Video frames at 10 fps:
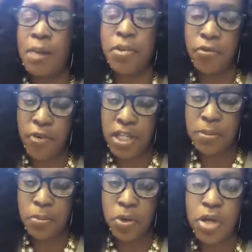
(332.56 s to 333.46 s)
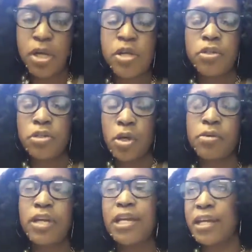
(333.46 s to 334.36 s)
up a Facebook
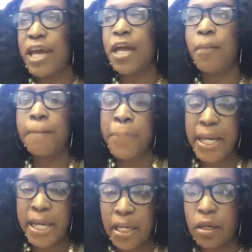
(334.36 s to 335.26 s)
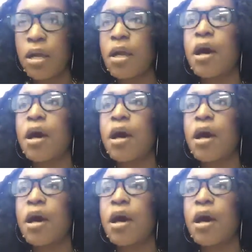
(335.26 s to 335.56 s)
donate now button.